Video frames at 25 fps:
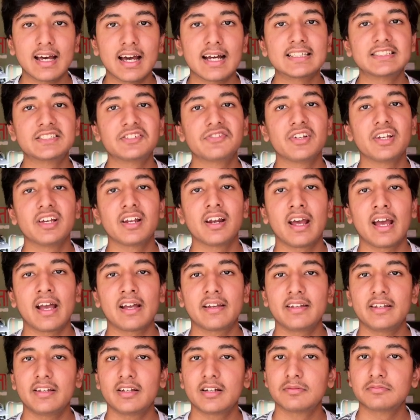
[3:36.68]
That's where
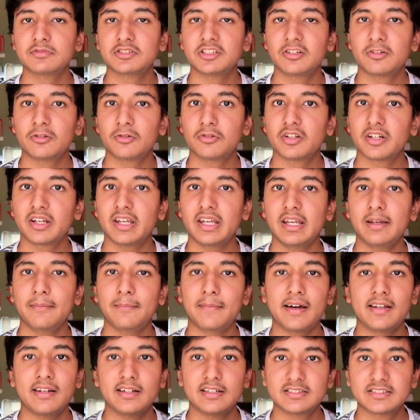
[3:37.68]
Anki comes into the
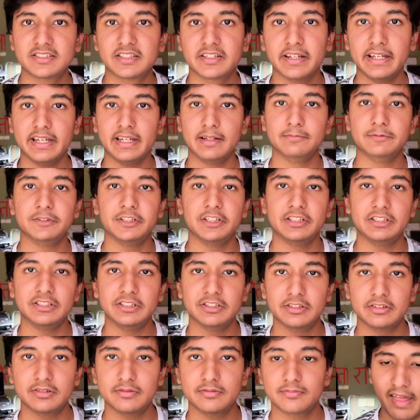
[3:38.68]
game, and it's a game
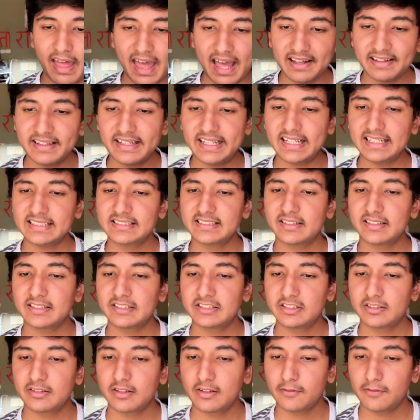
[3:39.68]
changer. Anki is a
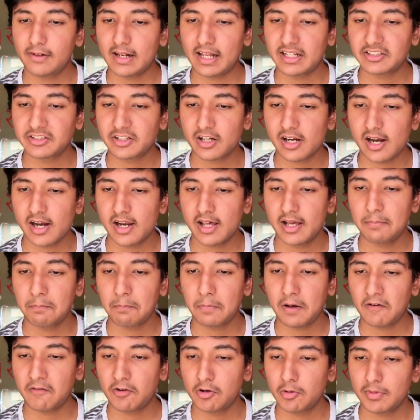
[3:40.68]
digital flashcard
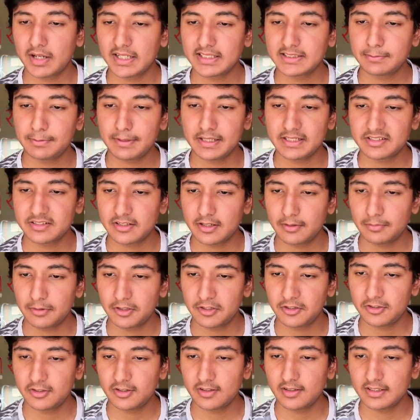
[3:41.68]
app powered by spaced
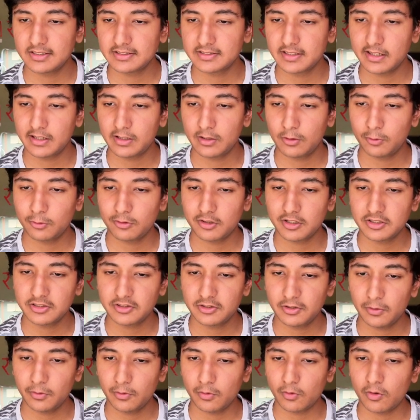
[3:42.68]
repetition designed to
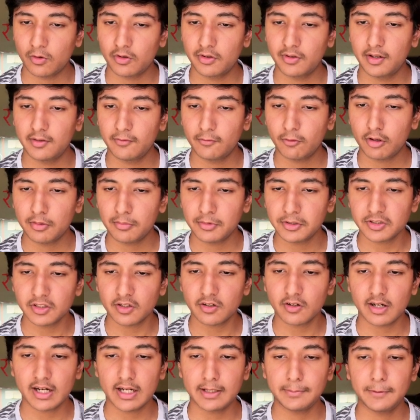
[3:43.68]
test you on
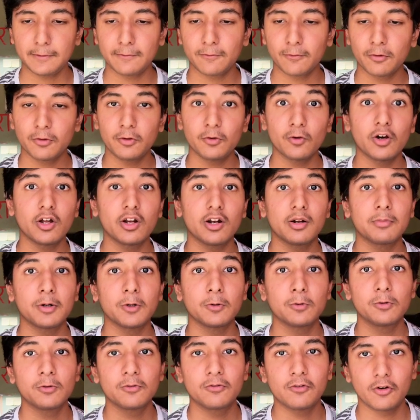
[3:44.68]
information right before you are
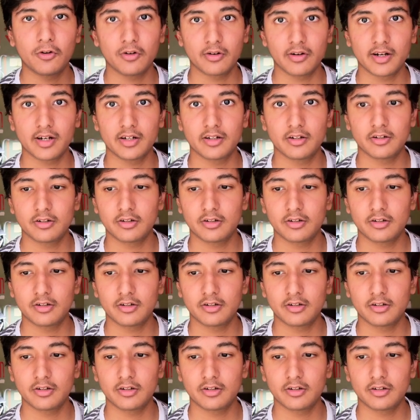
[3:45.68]
about to forget.